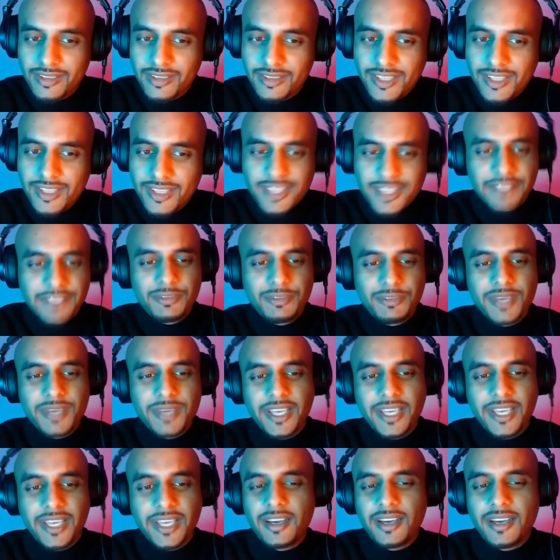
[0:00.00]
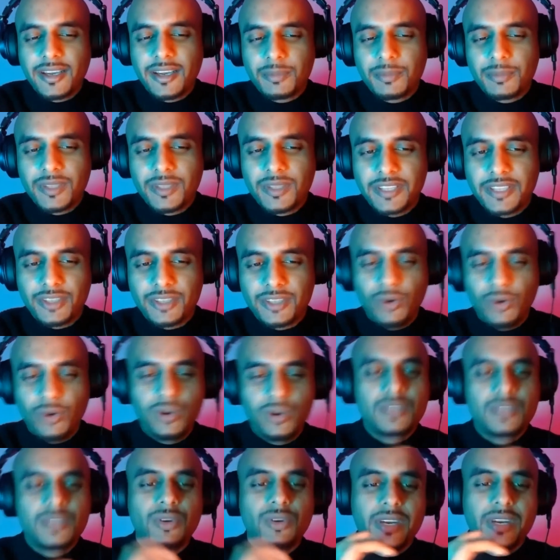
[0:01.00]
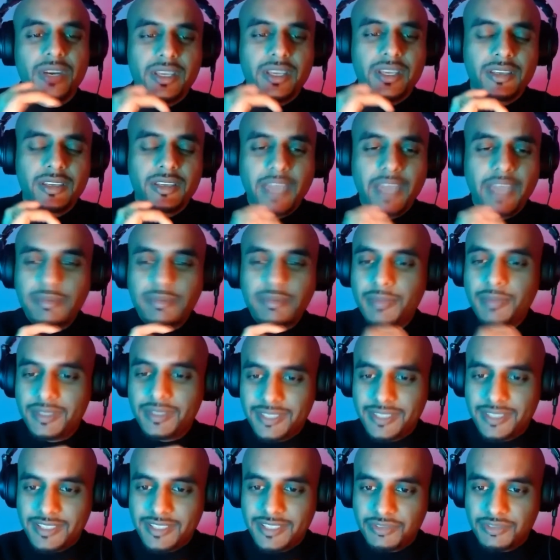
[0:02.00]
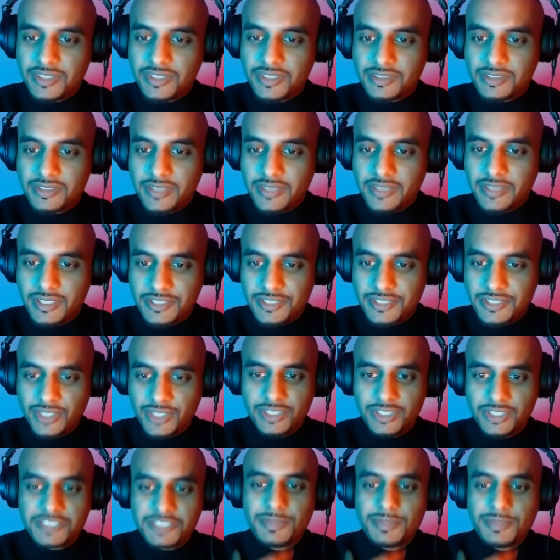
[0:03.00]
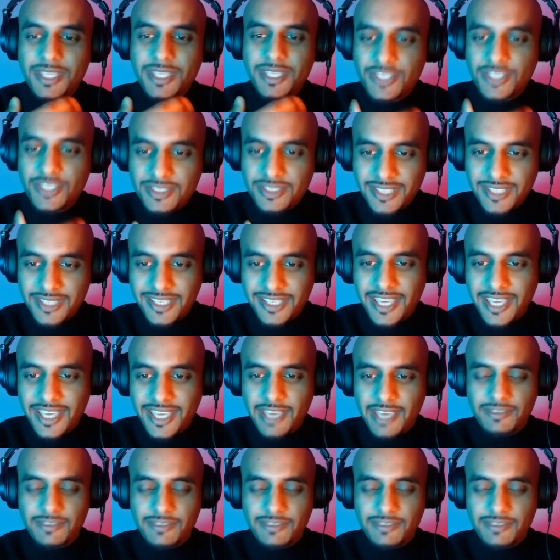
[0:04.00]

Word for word: and for me, I got caught up in like the oratory capabilities of these leaders. You know, the speeches they gave. You know,